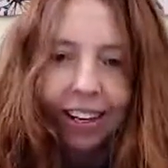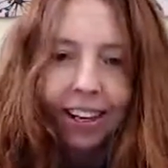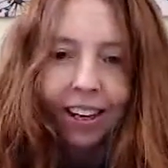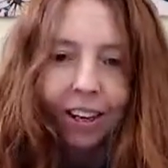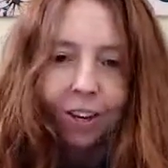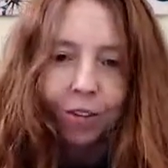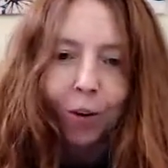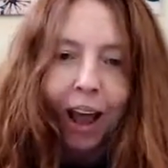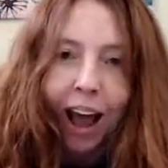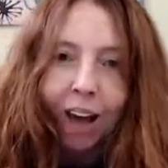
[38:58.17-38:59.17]
If you
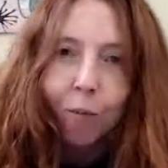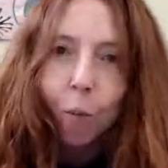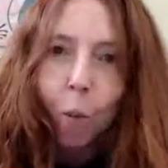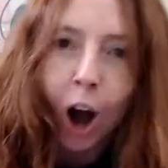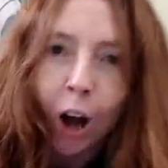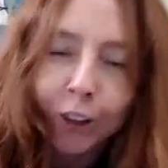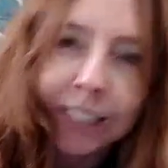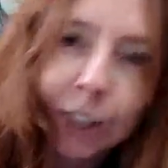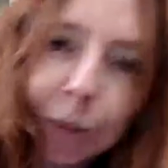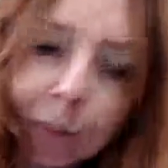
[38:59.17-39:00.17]
have water
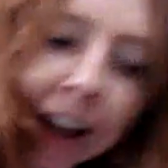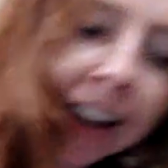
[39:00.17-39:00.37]
nearby,